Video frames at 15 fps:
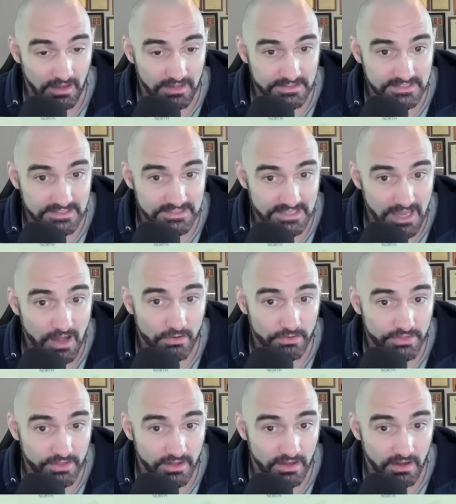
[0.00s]

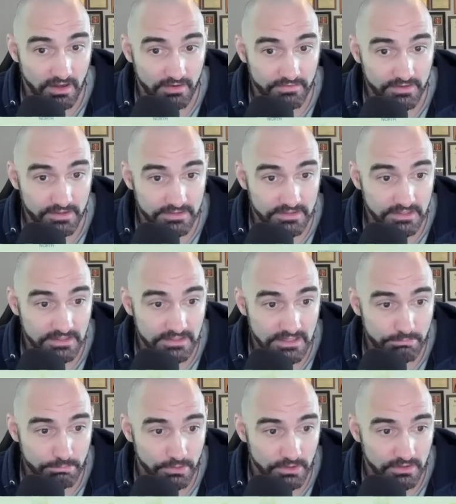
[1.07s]
south of the
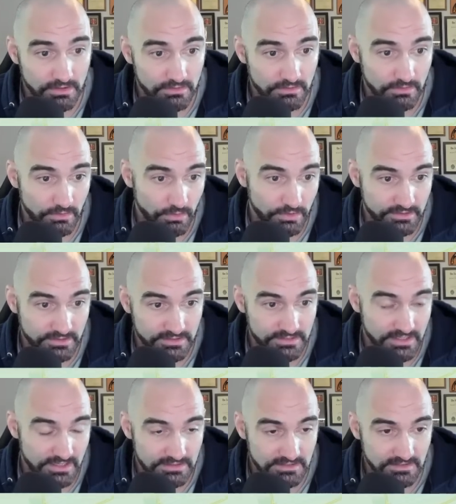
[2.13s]
Dnieper, or in this
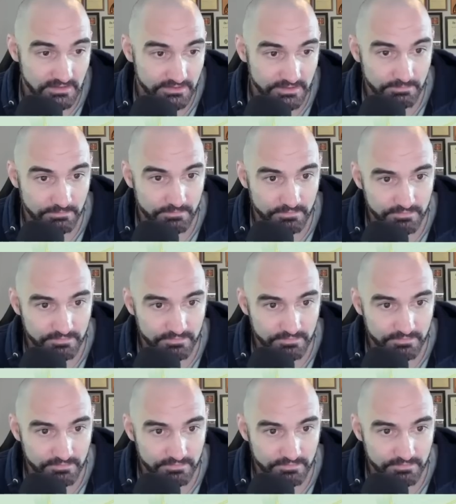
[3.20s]
case, on the